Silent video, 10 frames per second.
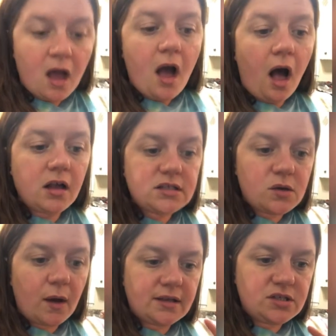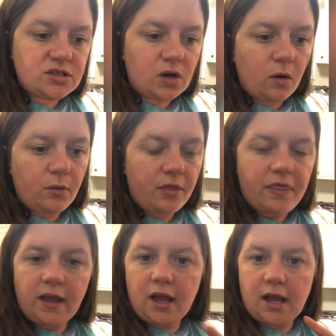Also, I don't
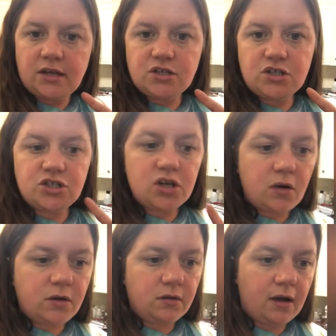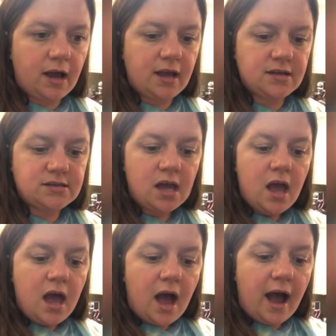think I showed you guys,
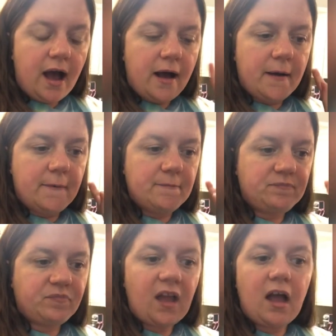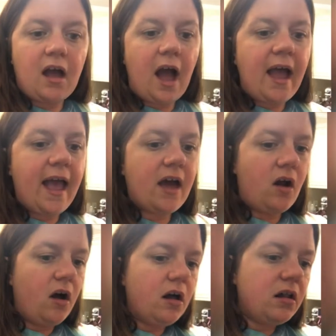um, I had
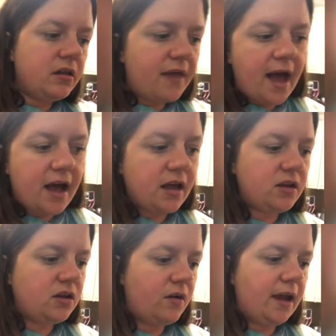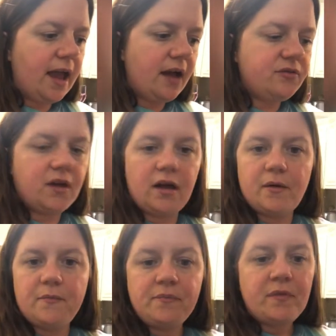all that, you know, I had
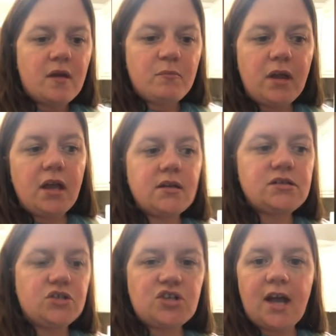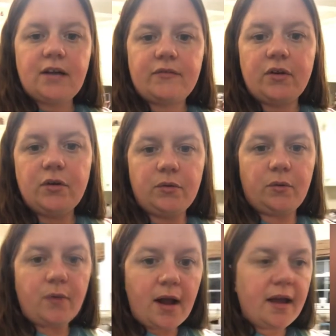the beans, the jackfruit, the
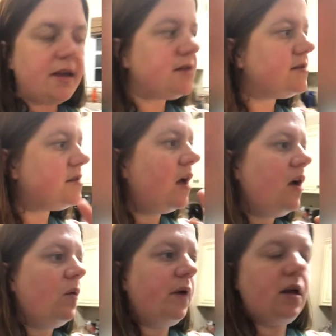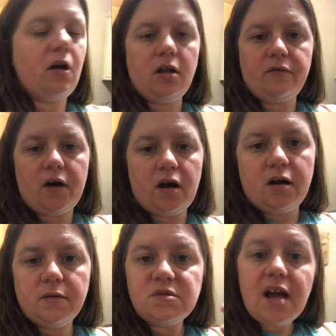rice. We had all of
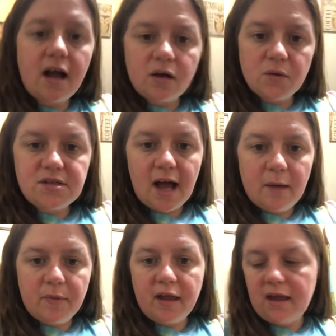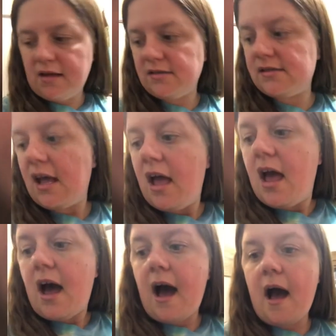our taco toppings.
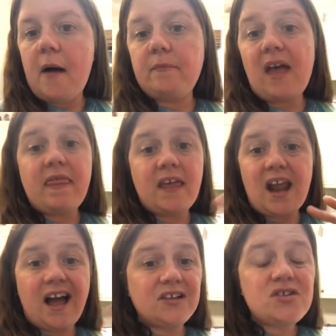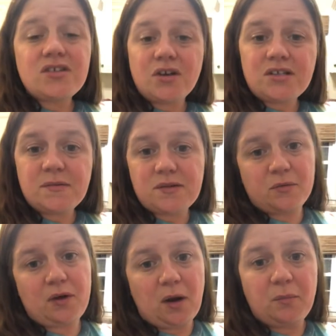Um, and then I just cooked up some
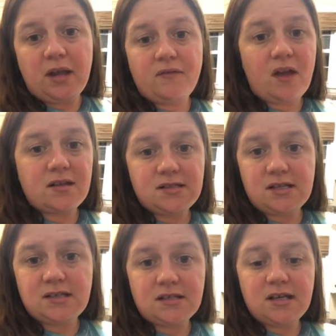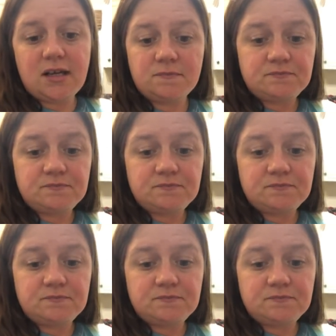ground beef and seasoned it